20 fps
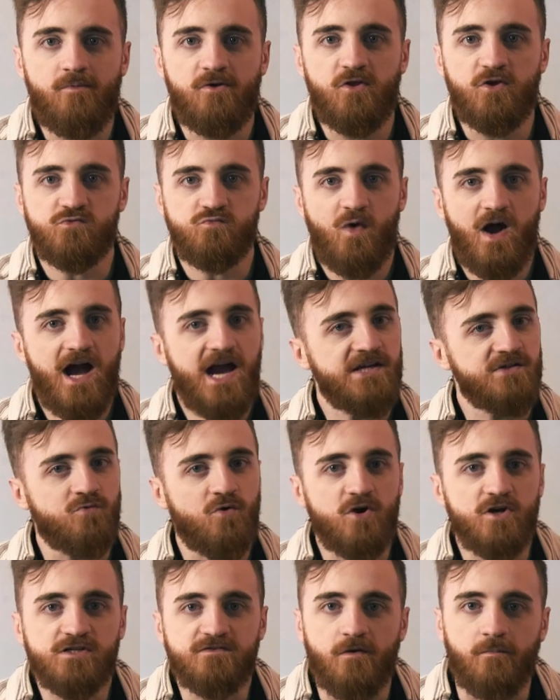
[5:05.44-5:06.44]
those wise
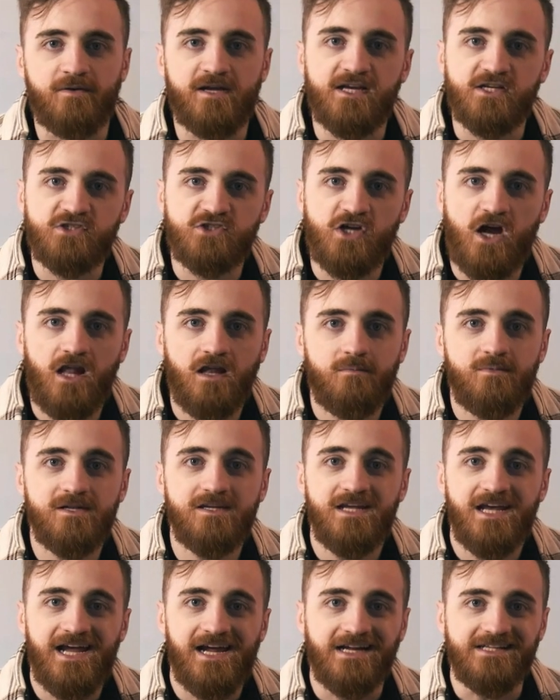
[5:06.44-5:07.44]
words from King
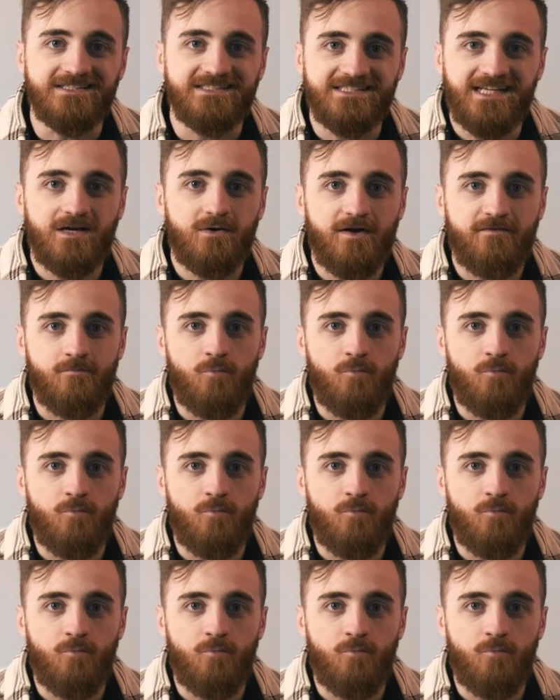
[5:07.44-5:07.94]
Solomon and stay away from